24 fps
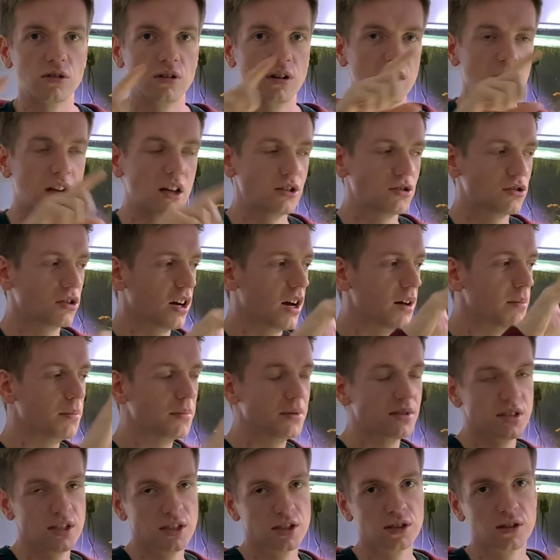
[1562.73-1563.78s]
and I try and
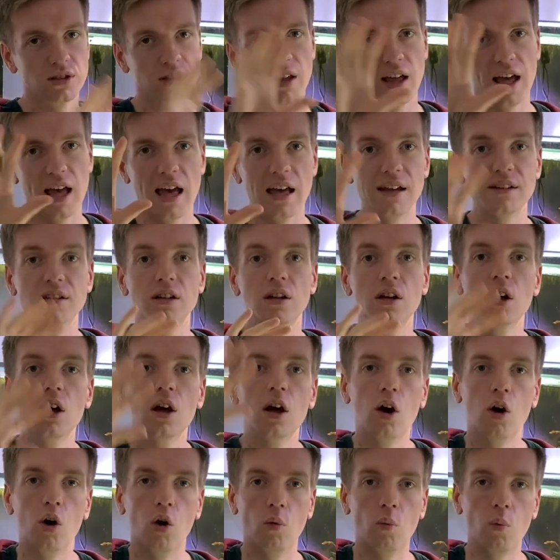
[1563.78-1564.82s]
position the head
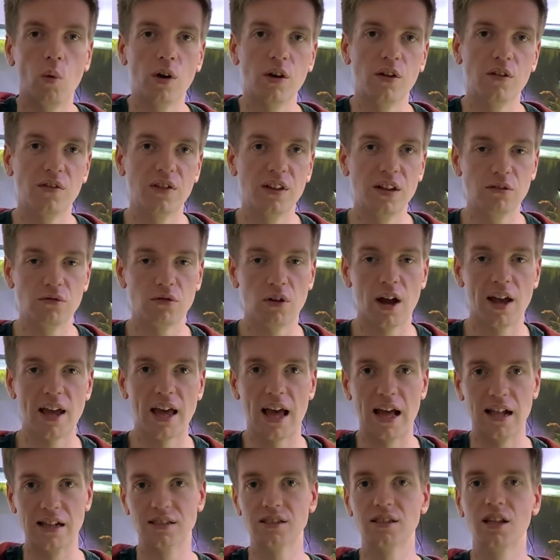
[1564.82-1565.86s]
on one of the right
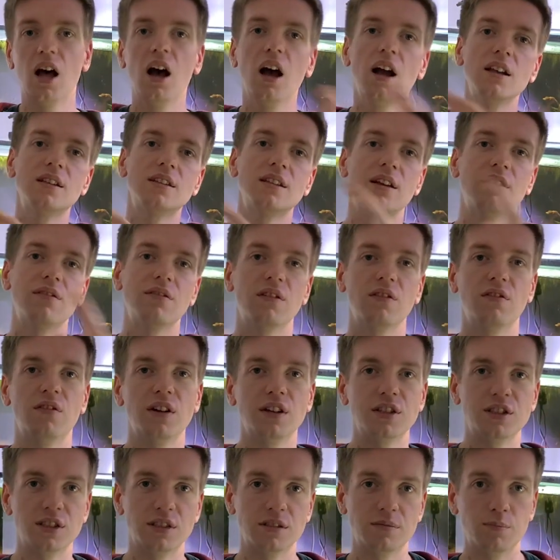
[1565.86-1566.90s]
hand sides if the
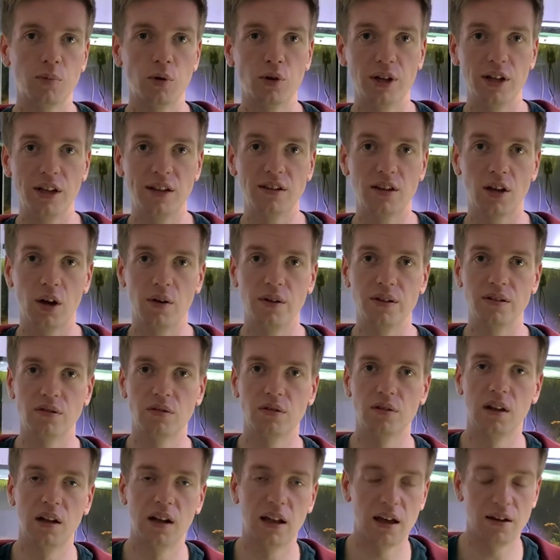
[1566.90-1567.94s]
fish's body is going to
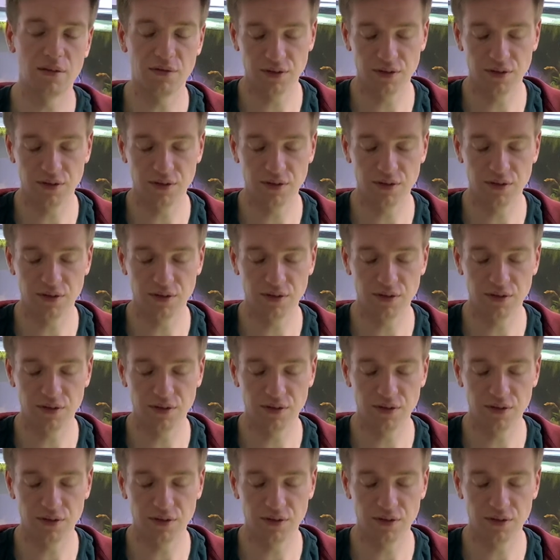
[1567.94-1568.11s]
the left.